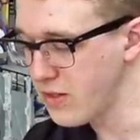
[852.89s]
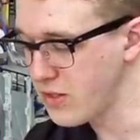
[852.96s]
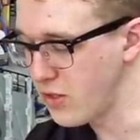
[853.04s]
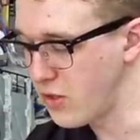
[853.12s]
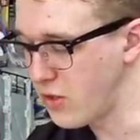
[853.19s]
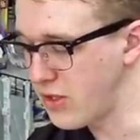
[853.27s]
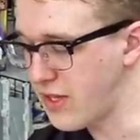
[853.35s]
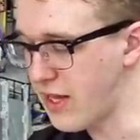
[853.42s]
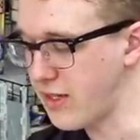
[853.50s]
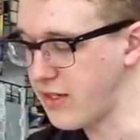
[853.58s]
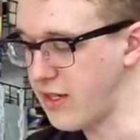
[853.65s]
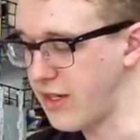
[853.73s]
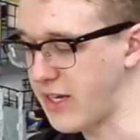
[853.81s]
So
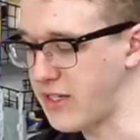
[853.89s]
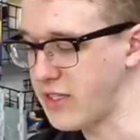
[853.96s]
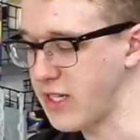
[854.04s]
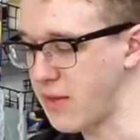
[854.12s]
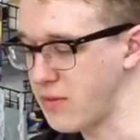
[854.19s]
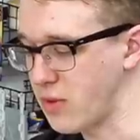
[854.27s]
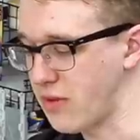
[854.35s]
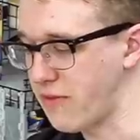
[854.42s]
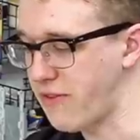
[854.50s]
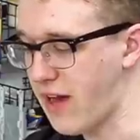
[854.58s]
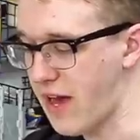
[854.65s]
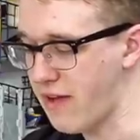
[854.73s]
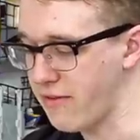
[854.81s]
that, again, just comes with
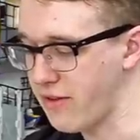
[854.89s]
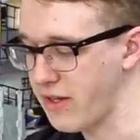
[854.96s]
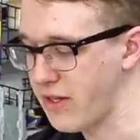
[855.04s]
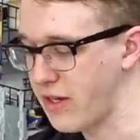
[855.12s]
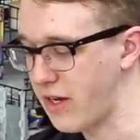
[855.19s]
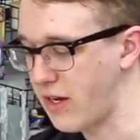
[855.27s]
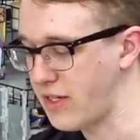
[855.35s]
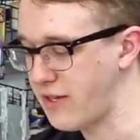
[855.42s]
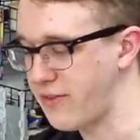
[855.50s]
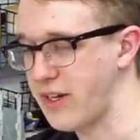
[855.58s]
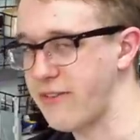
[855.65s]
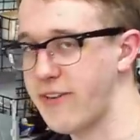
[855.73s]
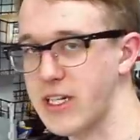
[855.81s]
five uh,
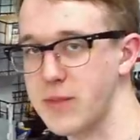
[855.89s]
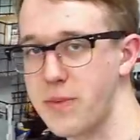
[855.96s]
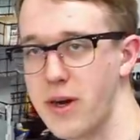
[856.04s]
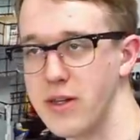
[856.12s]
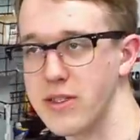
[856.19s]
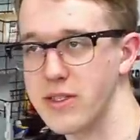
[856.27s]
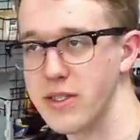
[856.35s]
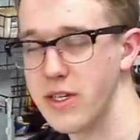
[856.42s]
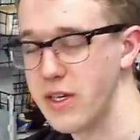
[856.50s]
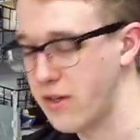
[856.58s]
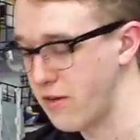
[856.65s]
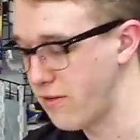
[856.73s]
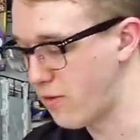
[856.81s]
different effect parts
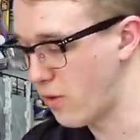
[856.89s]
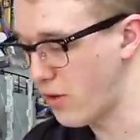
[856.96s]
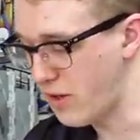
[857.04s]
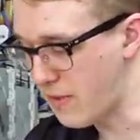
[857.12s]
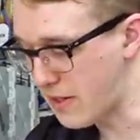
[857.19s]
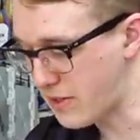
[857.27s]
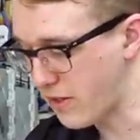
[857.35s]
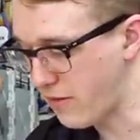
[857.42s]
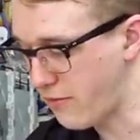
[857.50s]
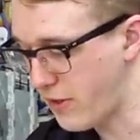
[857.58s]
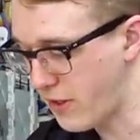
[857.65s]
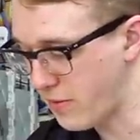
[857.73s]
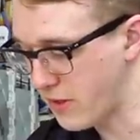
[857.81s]
for the Master Grade
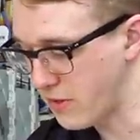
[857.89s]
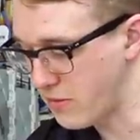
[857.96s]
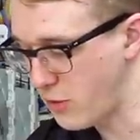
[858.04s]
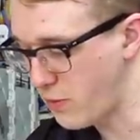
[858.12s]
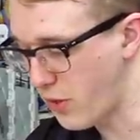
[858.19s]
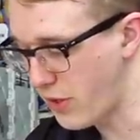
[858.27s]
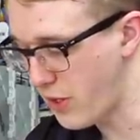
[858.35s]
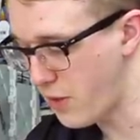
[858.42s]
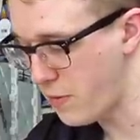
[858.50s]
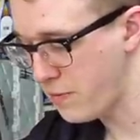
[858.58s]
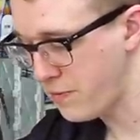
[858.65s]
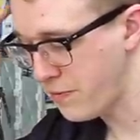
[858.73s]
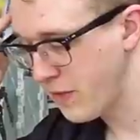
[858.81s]
Freedom Gundam two point
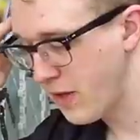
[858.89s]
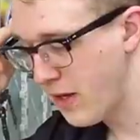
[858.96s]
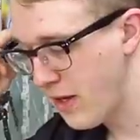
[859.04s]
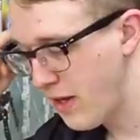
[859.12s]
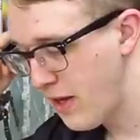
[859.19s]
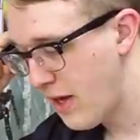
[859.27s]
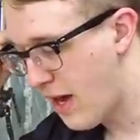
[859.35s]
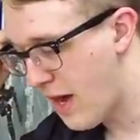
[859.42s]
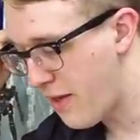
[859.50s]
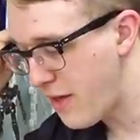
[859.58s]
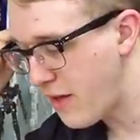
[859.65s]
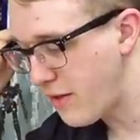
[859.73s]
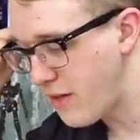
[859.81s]
oh.
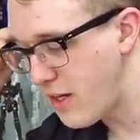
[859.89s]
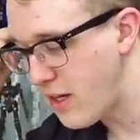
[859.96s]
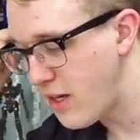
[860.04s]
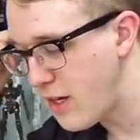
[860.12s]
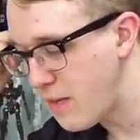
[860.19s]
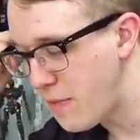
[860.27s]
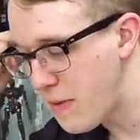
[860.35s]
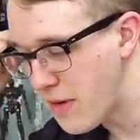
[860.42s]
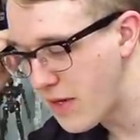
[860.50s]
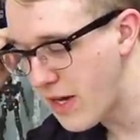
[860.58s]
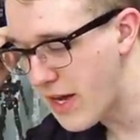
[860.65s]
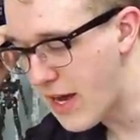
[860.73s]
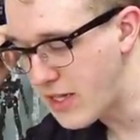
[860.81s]
And then the
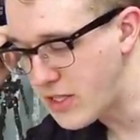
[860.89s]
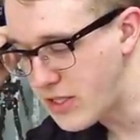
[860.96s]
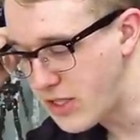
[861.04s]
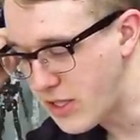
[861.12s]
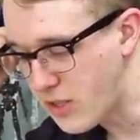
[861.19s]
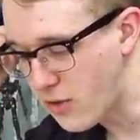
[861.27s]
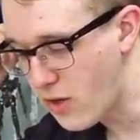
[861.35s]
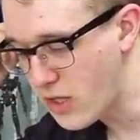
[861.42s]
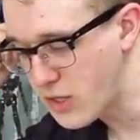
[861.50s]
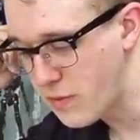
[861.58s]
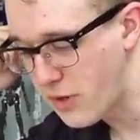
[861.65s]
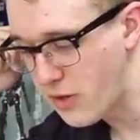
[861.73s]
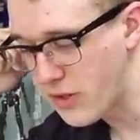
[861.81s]
P-Bandai H G
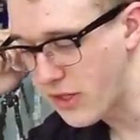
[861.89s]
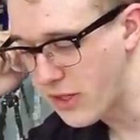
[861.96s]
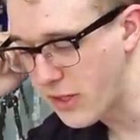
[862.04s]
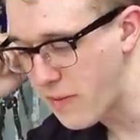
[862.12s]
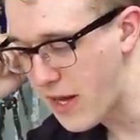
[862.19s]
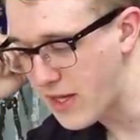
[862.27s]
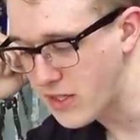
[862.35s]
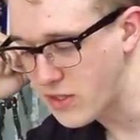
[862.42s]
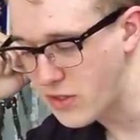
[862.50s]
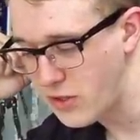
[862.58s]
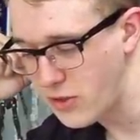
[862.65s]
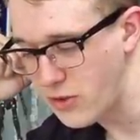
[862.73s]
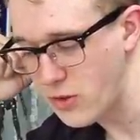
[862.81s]
Crossbone Gundam X
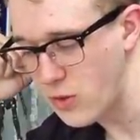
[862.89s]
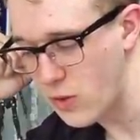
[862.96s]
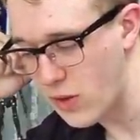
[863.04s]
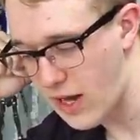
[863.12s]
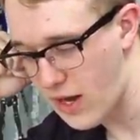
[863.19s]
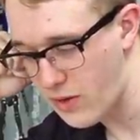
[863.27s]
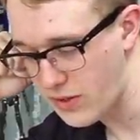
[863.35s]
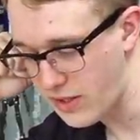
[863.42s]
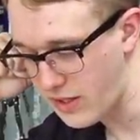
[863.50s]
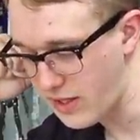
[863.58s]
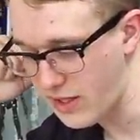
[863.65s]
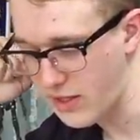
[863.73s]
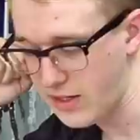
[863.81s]
two out
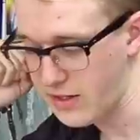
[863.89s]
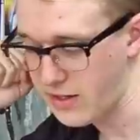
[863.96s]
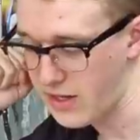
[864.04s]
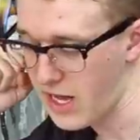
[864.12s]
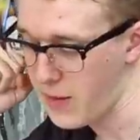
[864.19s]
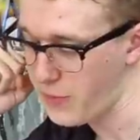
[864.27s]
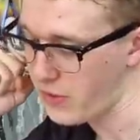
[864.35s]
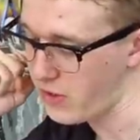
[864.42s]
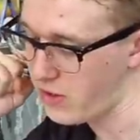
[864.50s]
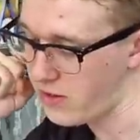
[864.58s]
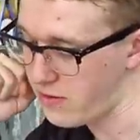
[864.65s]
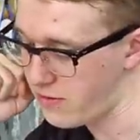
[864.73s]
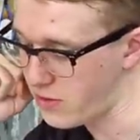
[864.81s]
in
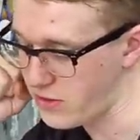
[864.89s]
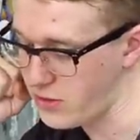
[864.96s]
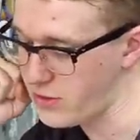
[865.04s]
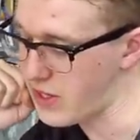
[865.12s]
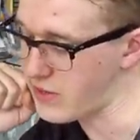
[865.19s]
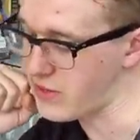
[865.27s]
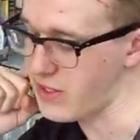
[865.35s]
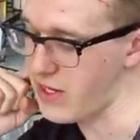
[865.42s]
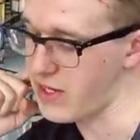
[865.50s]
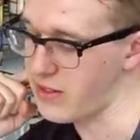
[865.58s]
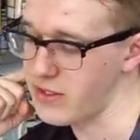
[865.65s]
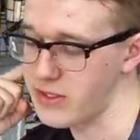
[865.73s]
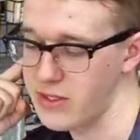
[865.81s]
April for two thousand
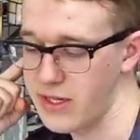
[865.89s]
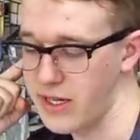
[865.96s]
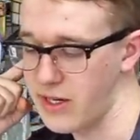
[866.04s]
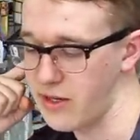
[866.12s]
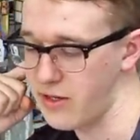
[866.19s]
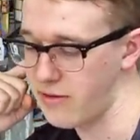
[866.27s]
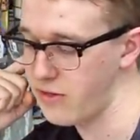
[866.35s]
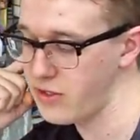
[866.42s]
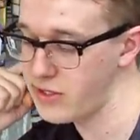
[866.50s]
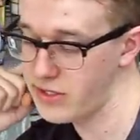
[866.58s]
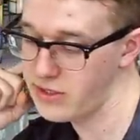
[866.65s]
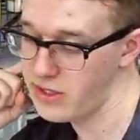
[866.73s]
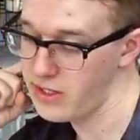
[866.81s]
yen. Just, again, another
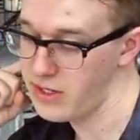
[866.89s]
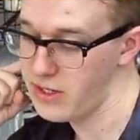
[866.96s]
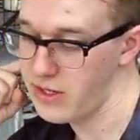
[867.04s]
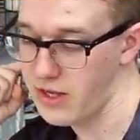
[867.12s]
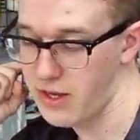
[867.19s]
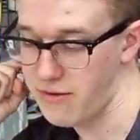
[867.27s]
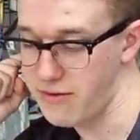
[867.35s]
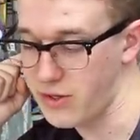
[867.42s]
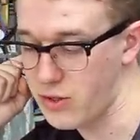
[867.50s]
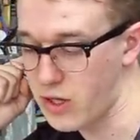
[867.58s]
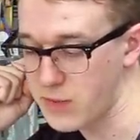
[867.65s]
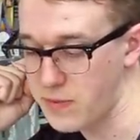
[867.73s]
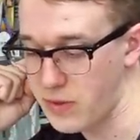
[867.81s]
version of the
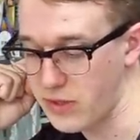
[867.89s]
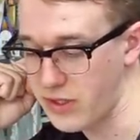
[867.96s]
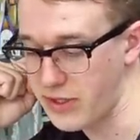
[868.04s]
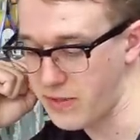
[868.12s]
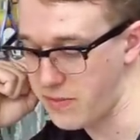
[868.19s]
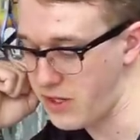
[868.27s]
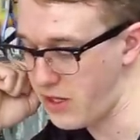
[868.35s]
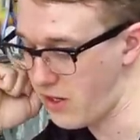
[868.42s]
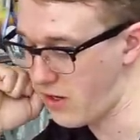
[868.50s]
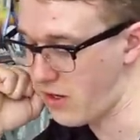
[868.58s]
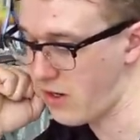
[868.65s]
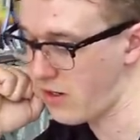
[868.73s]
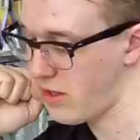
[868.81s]
Crossbone Gundam
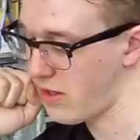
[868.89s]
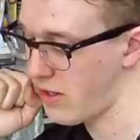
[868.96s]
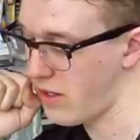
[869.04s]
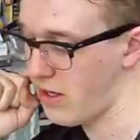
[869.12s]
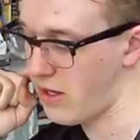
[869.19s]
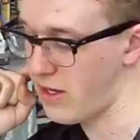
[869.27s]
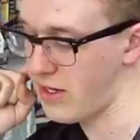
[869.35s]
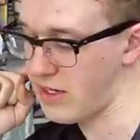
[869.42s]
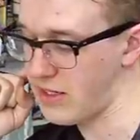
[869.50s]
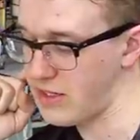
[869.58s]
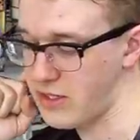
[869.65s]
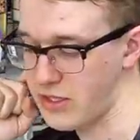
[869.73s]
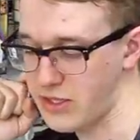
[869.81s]
here. Uh, it
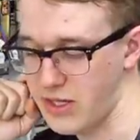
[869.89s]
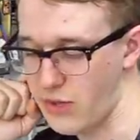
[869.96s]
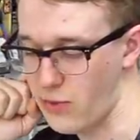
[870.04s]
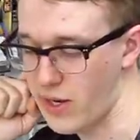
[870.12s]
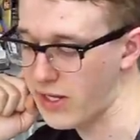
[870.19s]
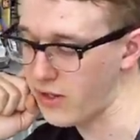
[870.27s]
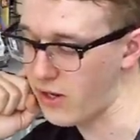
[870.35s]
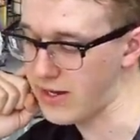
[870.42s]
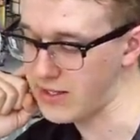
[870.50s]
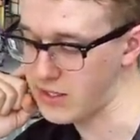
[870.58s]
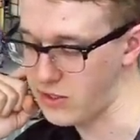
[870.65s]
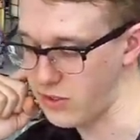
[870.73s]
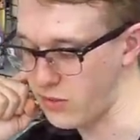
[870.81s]
is just the regular
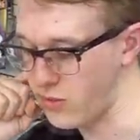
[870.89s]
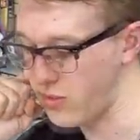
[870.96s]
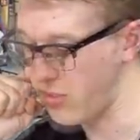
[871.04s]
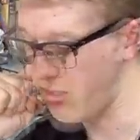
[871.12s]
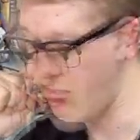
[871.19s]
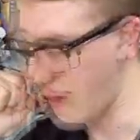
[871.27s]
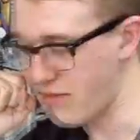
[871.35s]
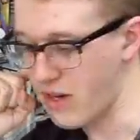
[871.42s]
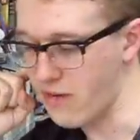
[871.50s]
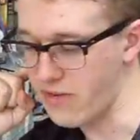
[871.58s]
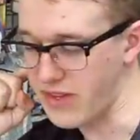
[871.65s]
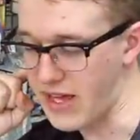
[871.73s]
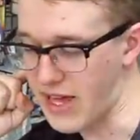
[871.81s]
X two. After
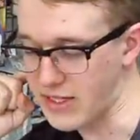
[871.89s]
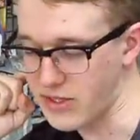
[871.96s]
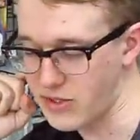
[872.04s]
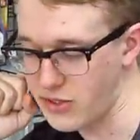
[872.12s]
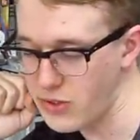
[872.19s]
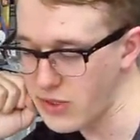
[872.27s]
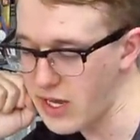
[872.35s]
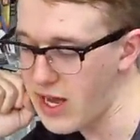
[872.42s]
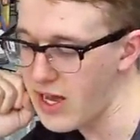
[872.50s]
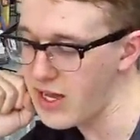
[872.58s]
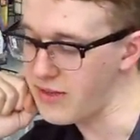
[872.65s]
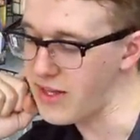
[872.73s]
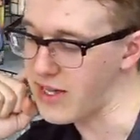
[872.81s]
having the X two
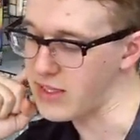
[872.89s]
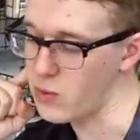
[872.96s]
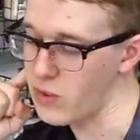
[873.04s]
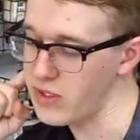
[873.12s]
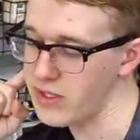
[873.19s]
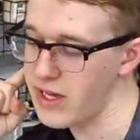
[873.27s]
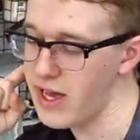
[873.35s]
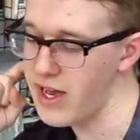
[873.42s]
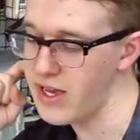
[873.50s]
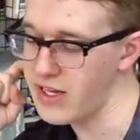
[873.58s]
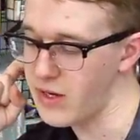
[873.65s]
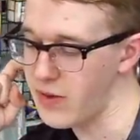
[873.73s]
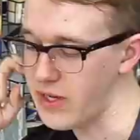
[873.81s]
Kai and the X one Kai,
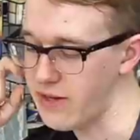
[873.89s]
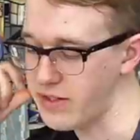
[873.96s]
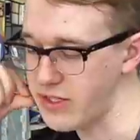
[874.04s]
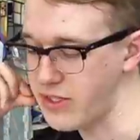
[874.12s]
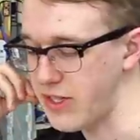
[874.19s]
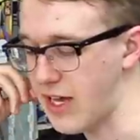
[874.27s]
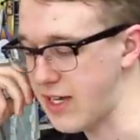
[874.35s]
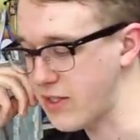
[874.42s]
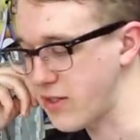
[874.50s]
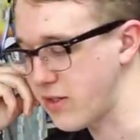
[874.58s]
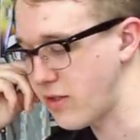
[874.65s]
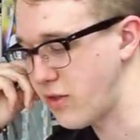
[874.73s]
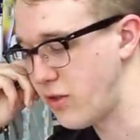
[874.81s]
and now we have just the
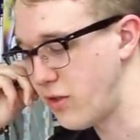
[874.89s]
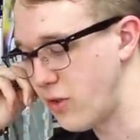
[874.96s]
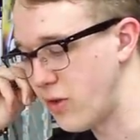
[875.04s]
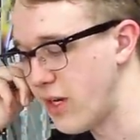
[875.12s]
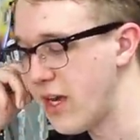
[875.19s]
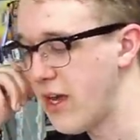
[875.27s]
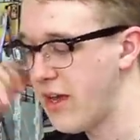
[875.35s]
X two.